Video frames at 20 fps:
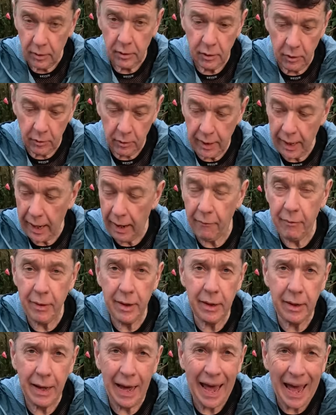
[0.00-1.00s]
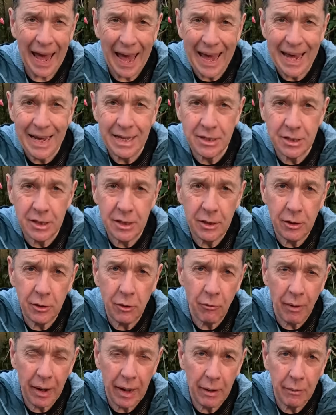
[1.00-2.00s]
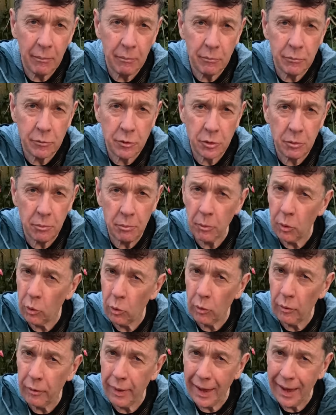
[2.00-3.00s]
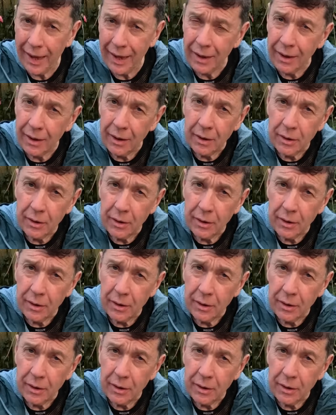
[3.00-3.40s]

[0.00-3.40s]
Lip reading: you're carrying 80 grams more there.